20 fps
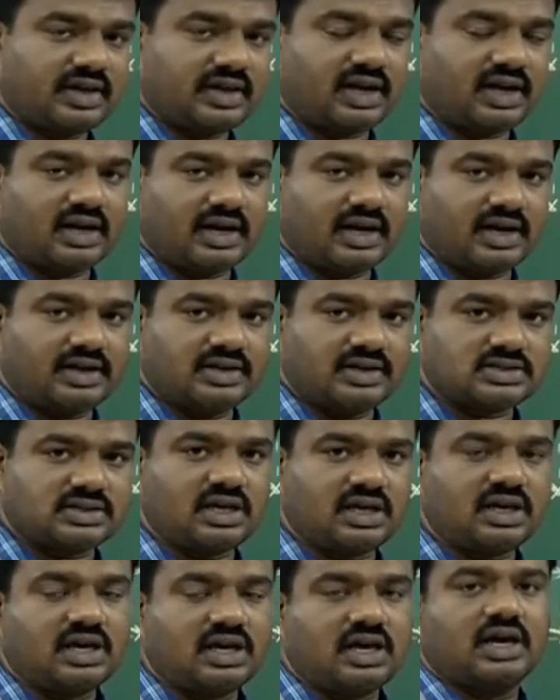Li is
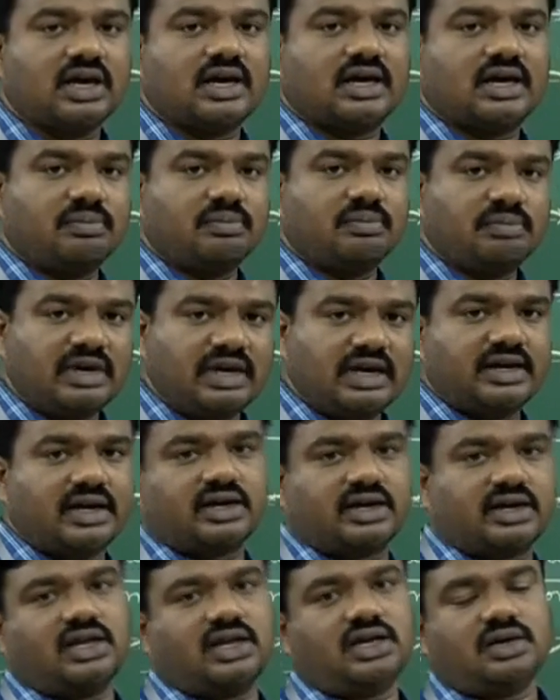the
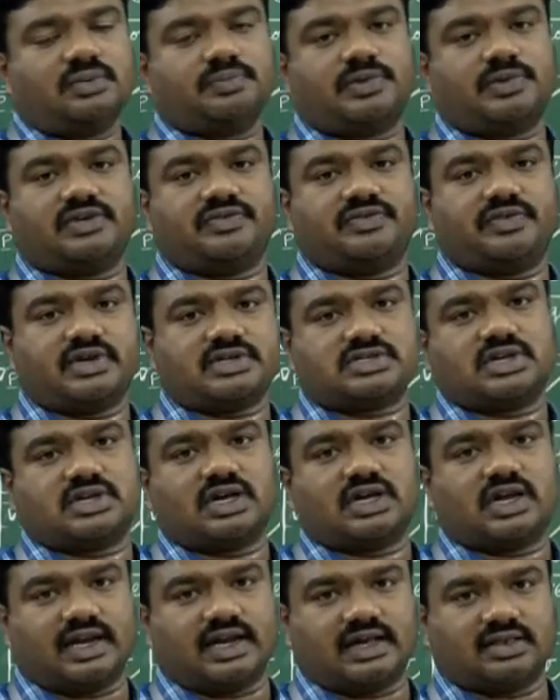immediately
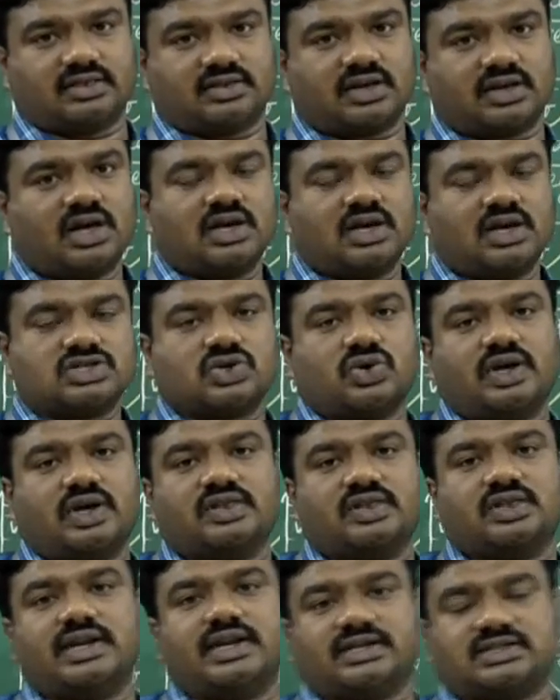previous length. So
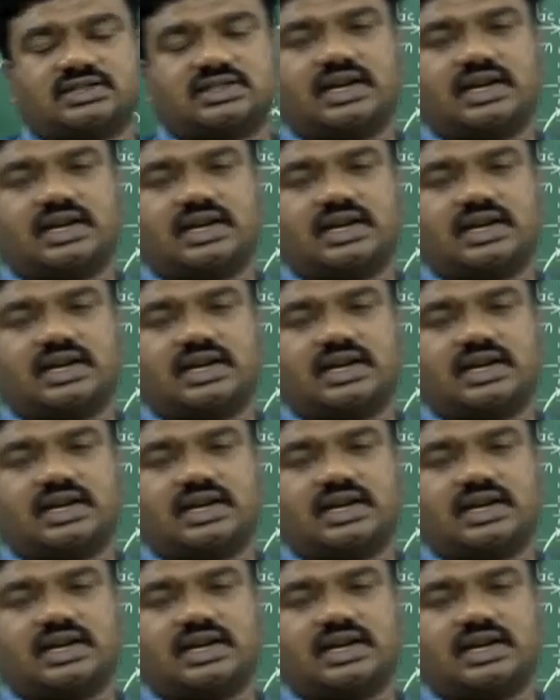in the next